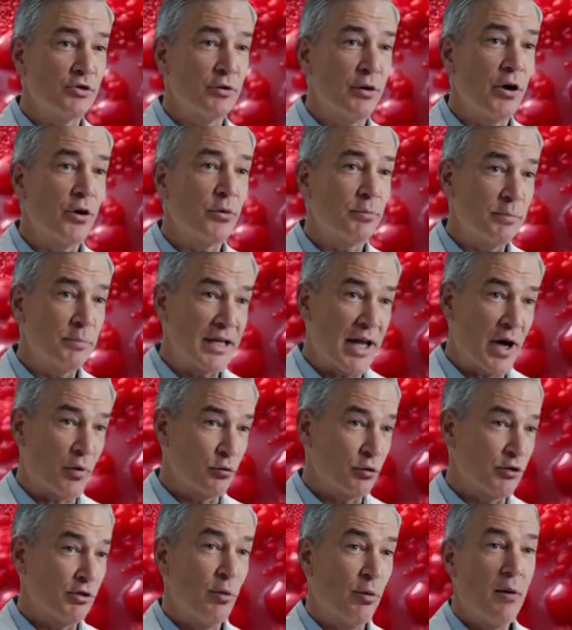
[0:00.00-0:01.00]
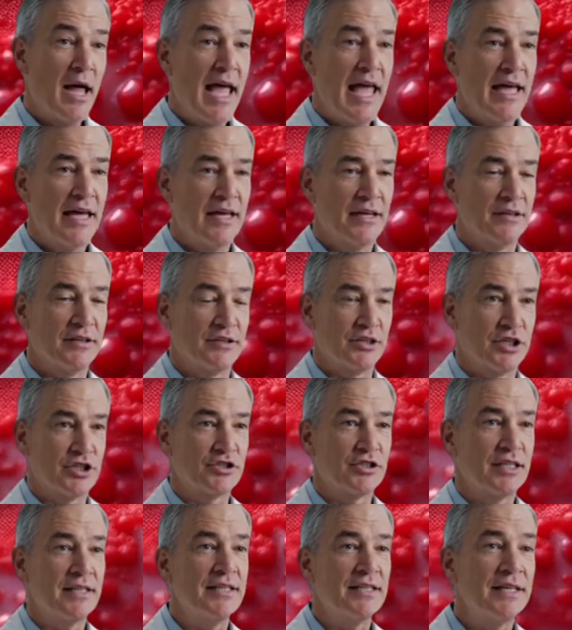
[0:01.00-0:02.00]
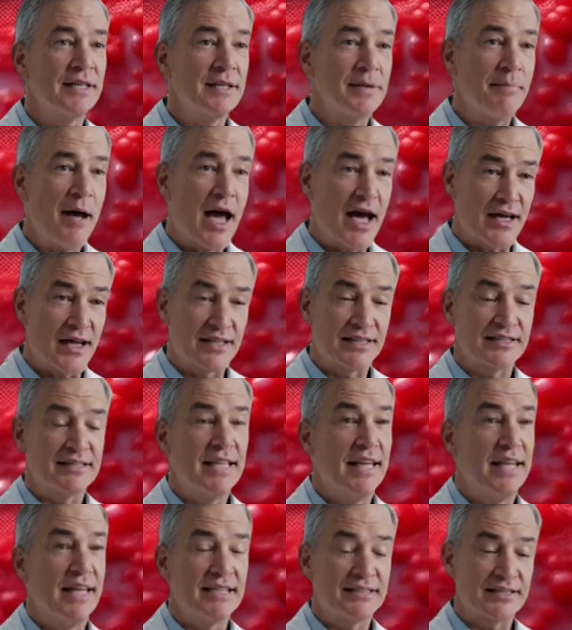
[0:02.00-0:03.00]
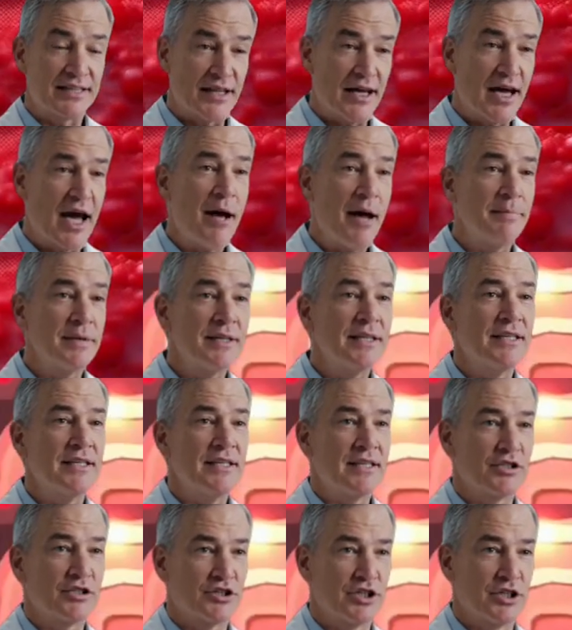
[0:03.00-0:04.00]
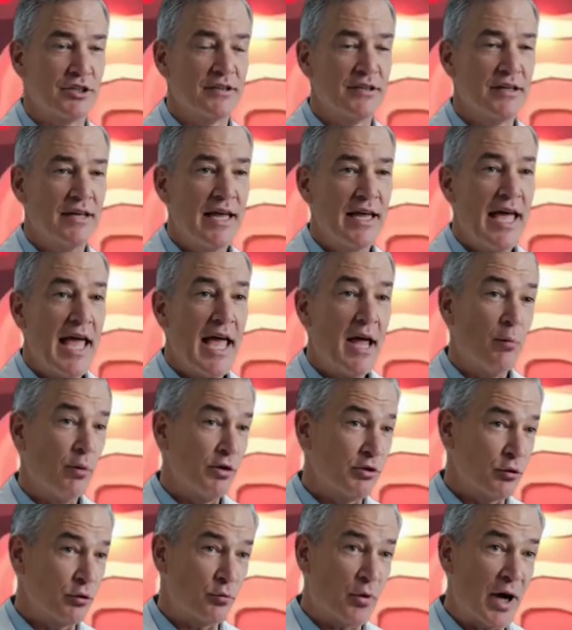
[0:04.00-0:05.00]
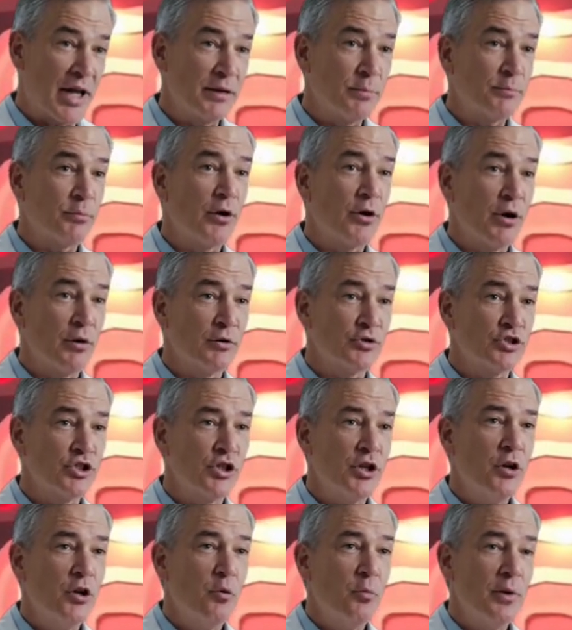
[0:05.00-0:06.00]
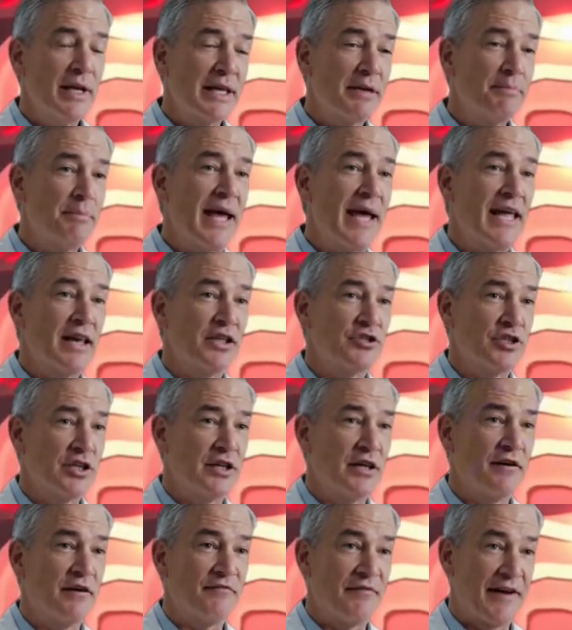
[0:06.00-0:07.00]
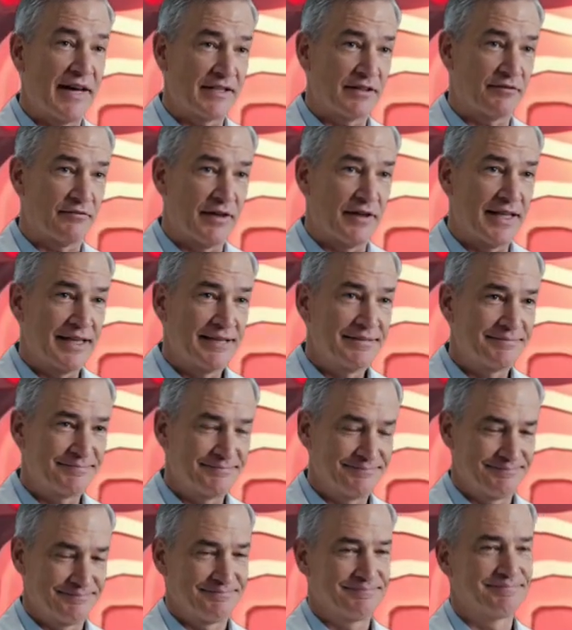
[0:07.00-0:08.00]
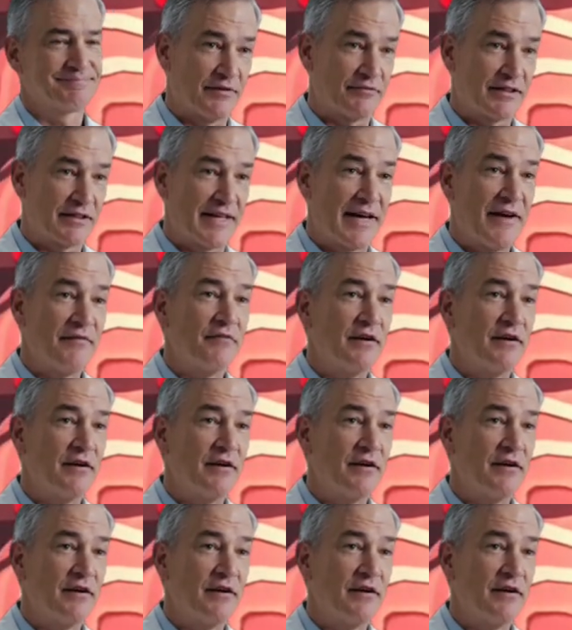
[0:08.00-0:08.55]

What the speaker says: and closer to the discomfort you're trying to escape. Healing hemorrhoids naturally isn't a fantasy. It's a return to biological